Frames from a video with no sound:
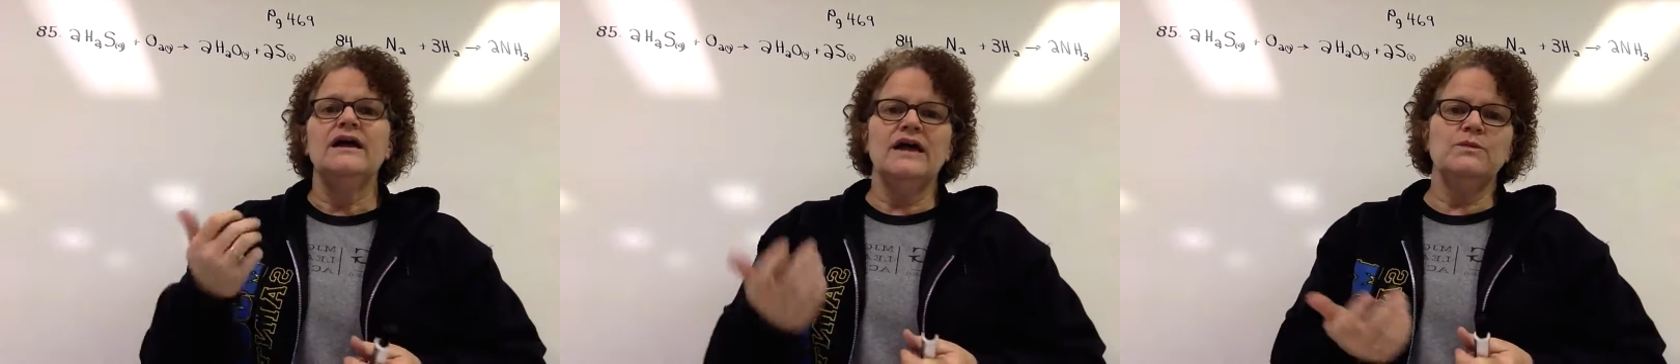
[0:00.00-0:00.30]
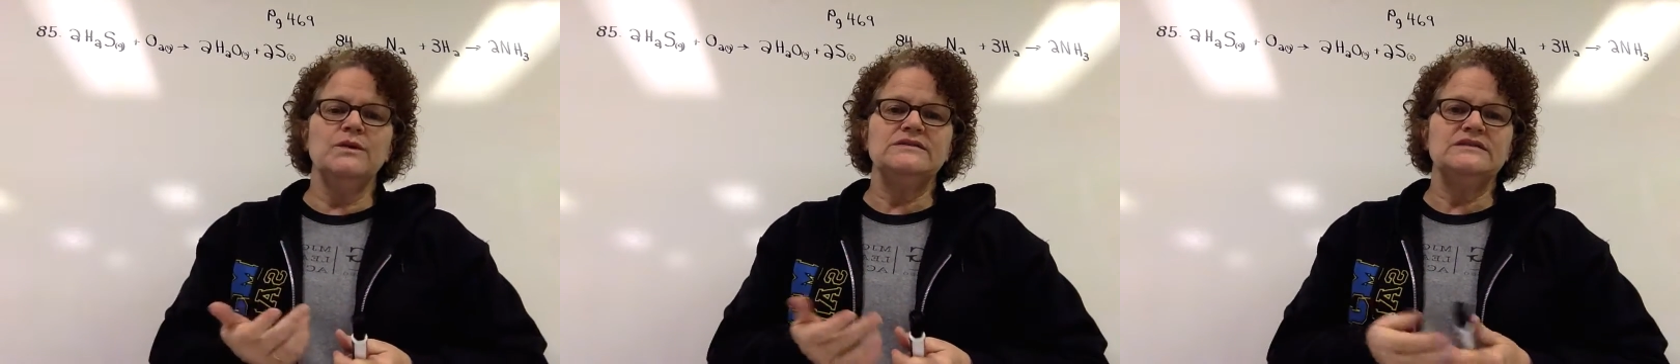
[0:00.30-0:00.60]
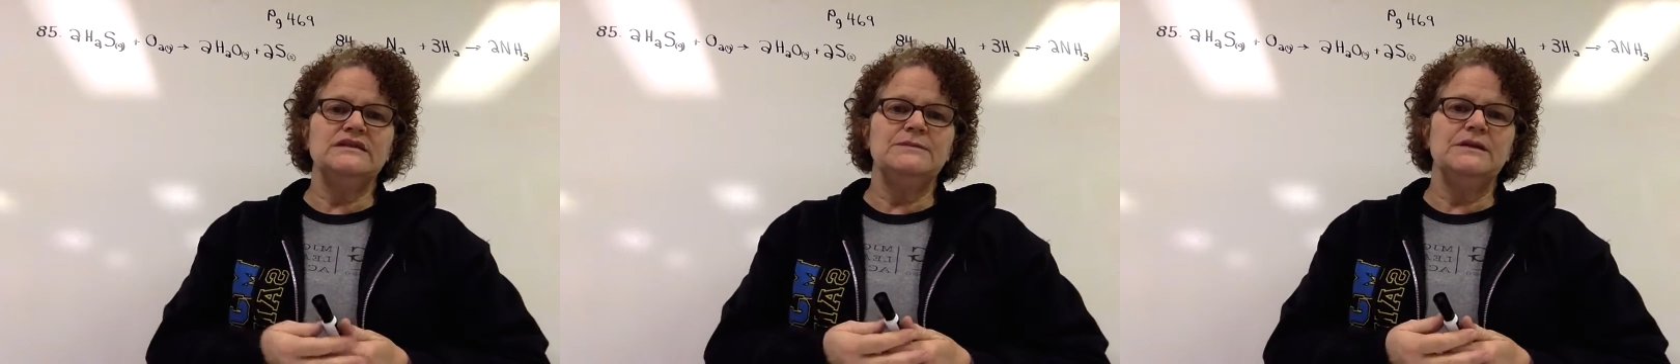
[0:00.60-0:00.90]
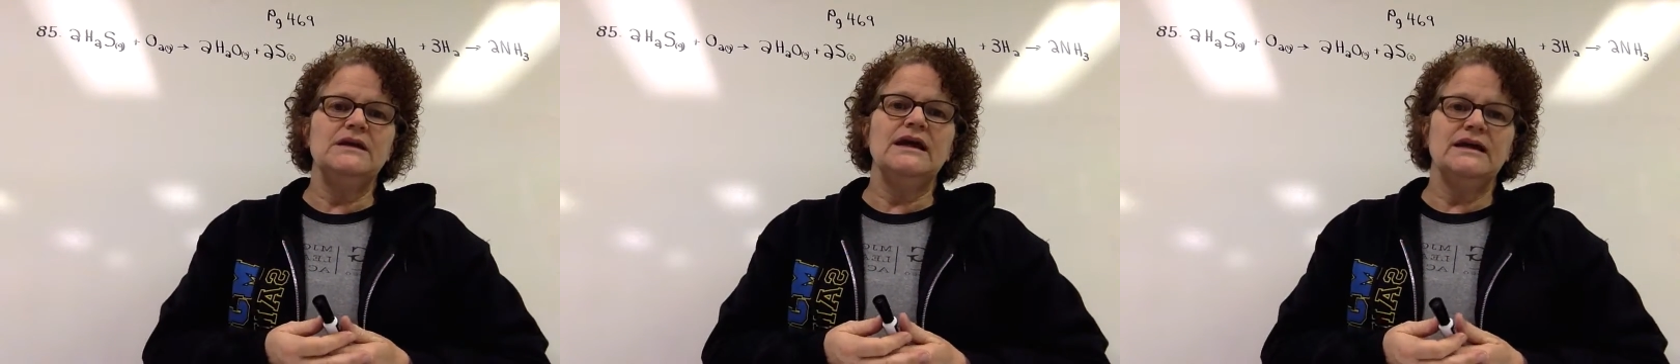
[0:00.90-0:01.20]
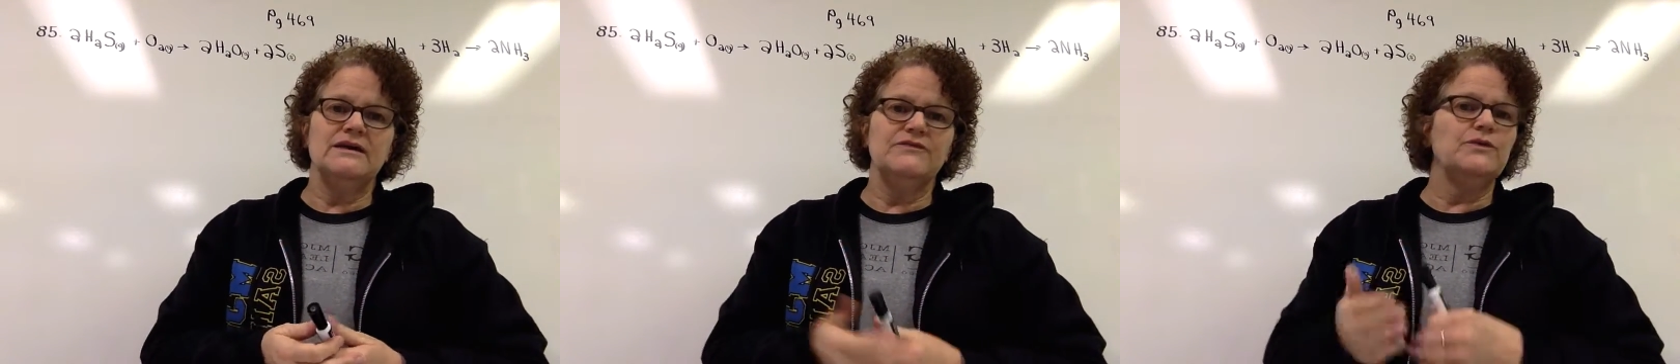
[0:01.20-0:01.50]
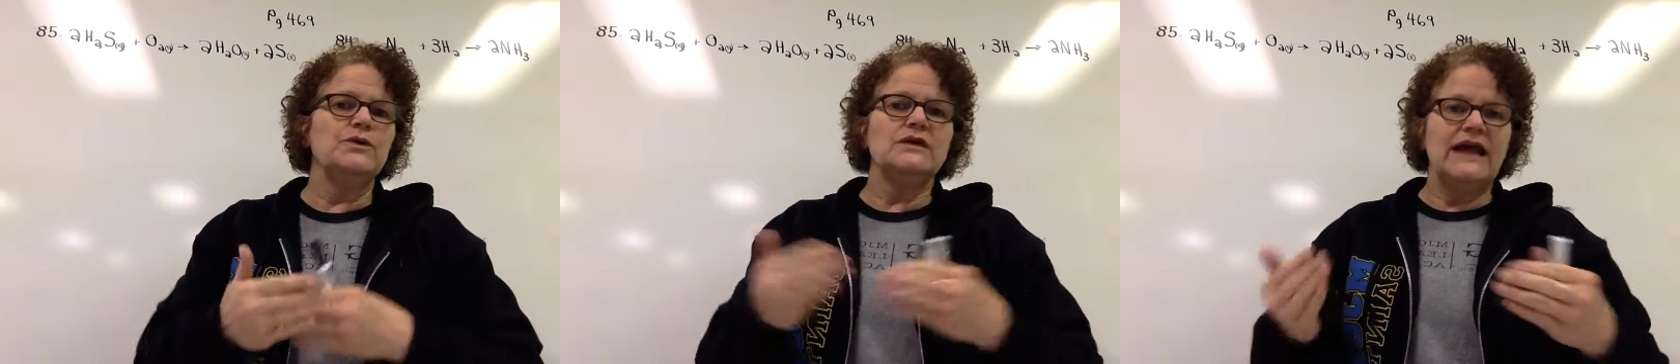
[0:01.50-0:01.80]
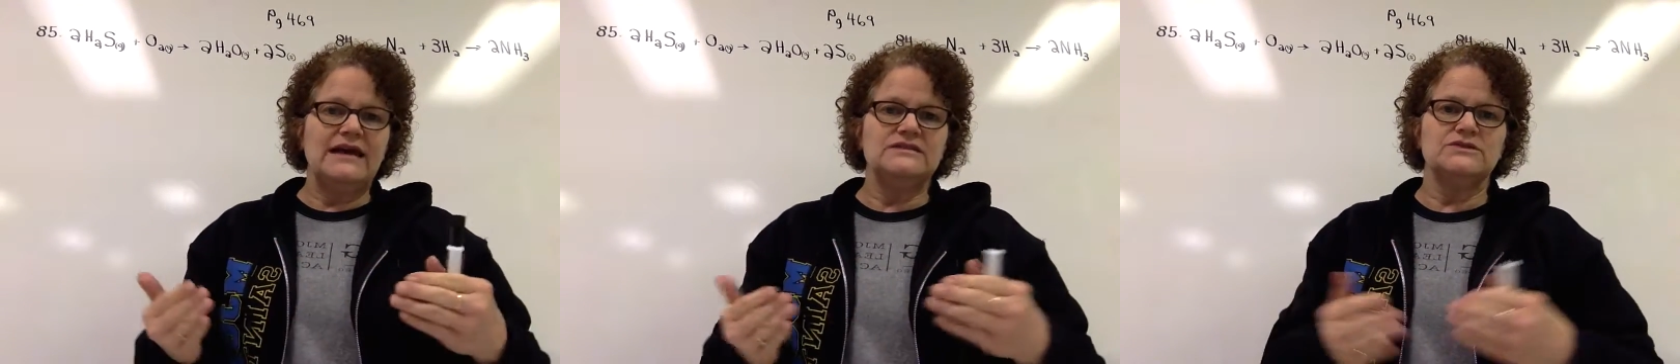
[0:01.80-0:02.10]
and one's going to be a full
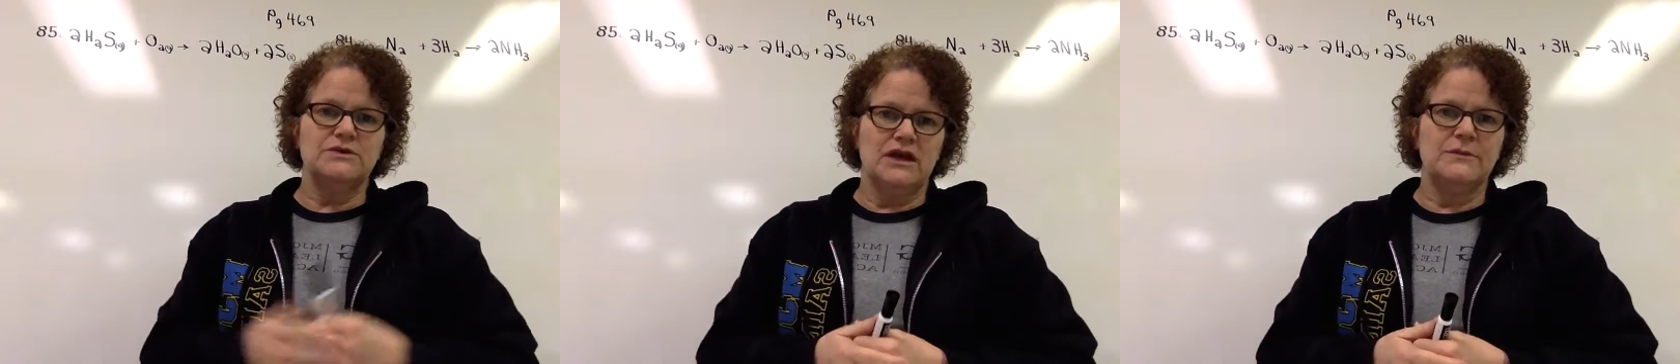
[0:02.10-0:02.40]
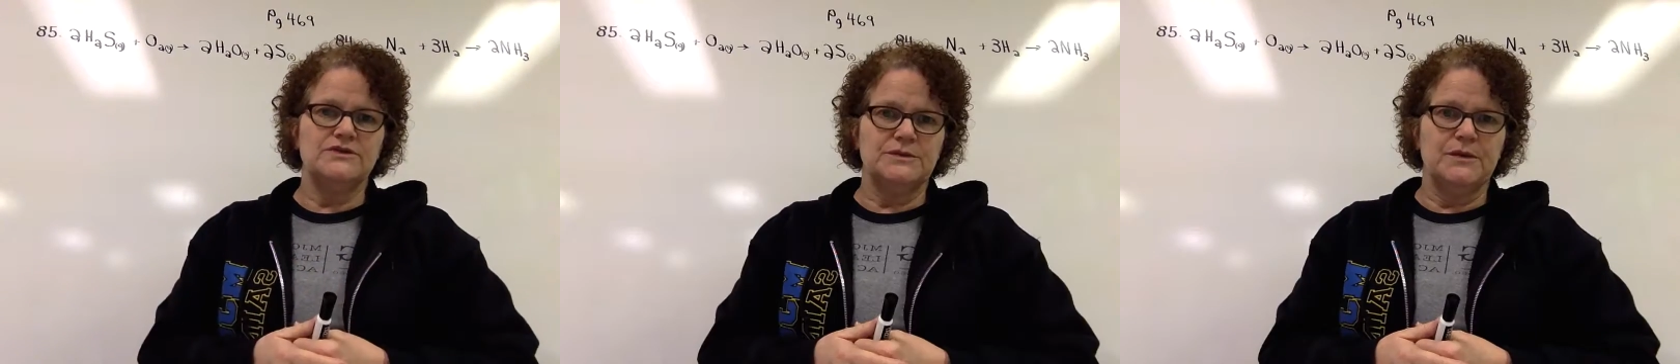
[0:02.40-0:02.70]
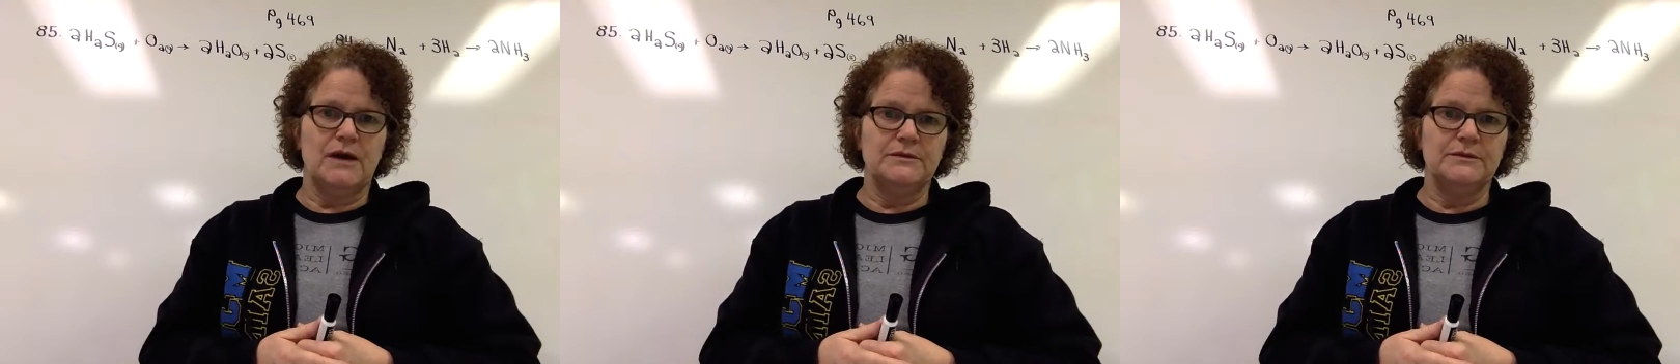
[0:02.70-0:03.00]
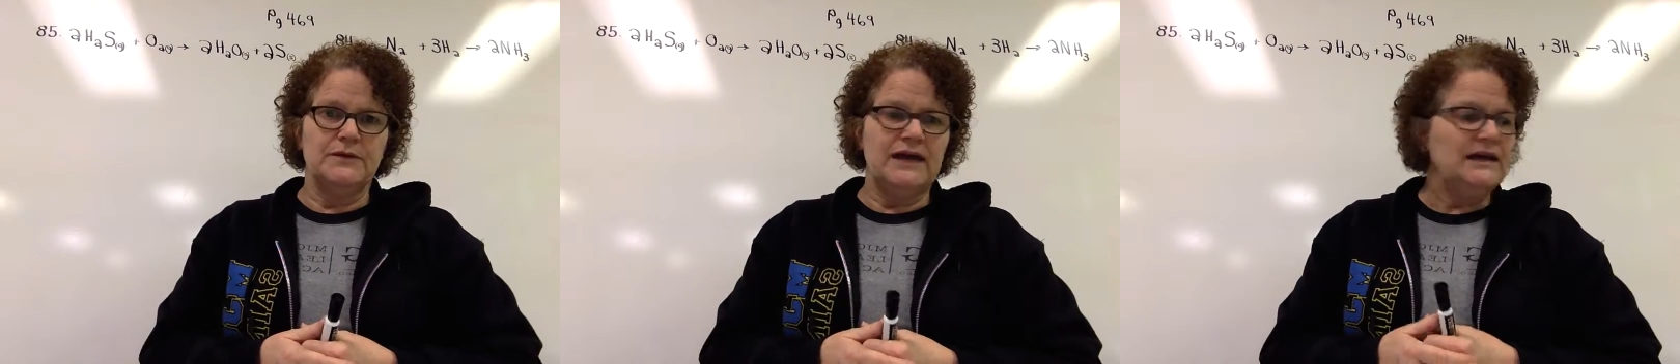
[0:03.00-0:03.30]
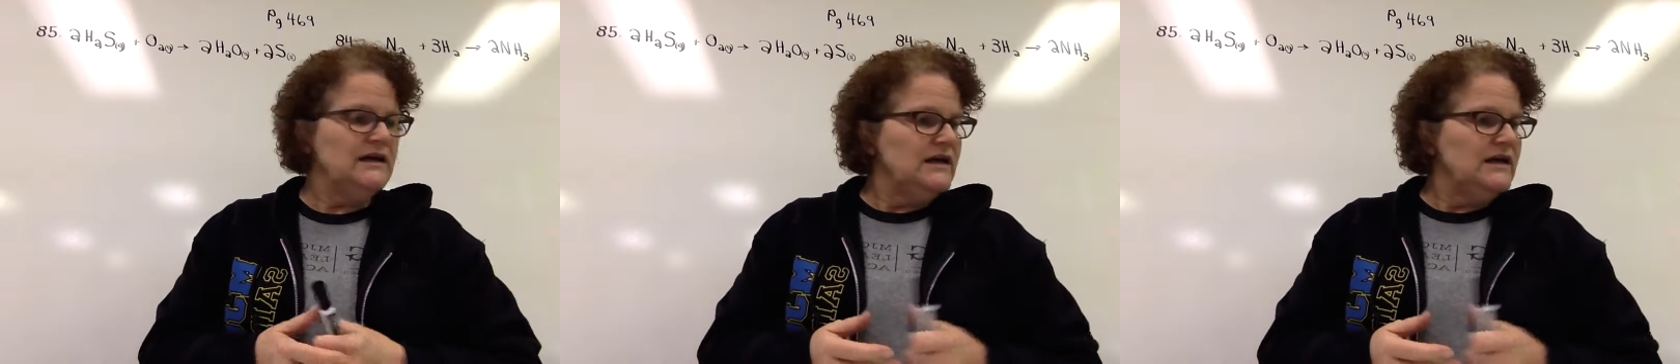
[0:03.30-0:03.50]
gas stoichiometry problem, okay?